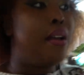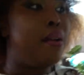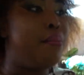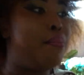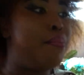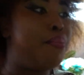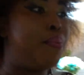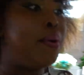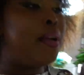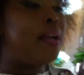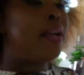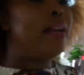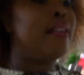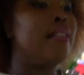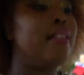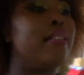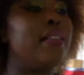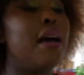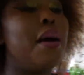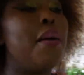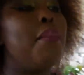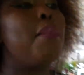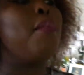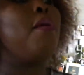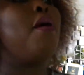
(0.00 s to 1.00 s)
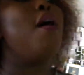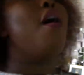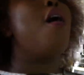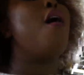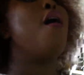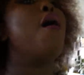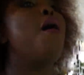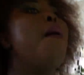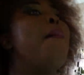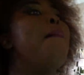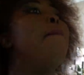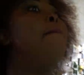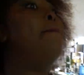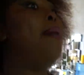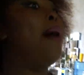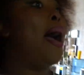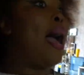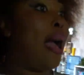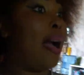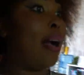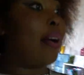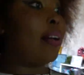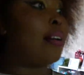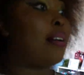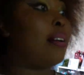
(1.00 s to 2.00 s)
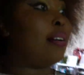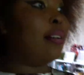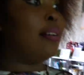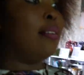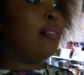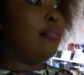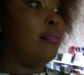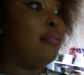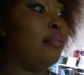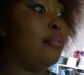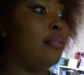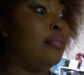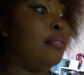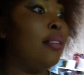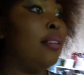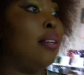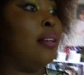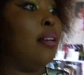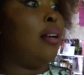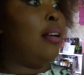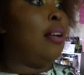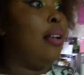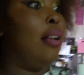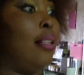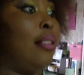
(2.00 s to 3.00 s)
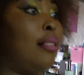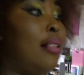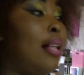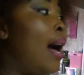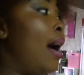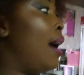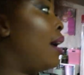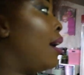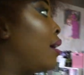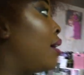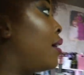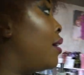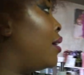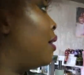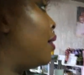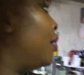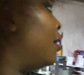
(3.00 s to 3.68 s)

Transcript: bring them all back. Like,